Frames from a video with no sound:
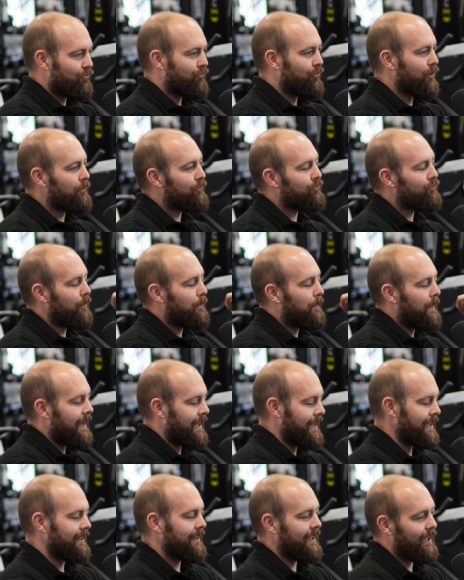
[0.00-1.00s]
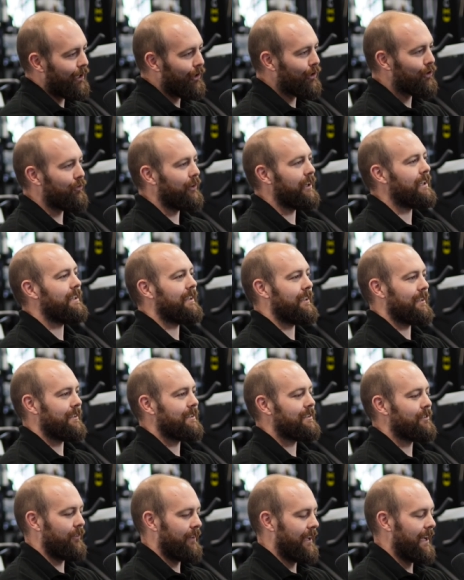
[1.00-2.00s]
repeat the
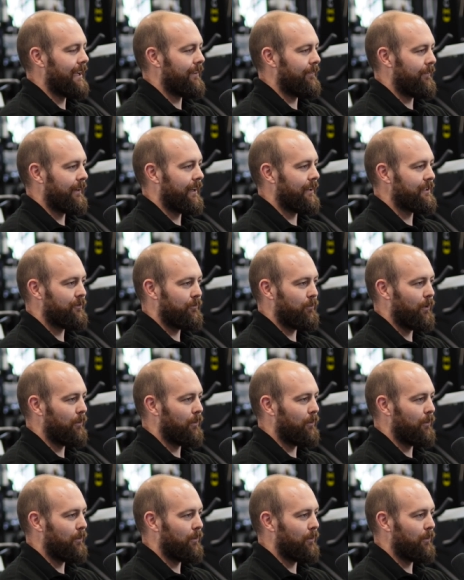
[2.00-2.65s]
ingredients on that. Just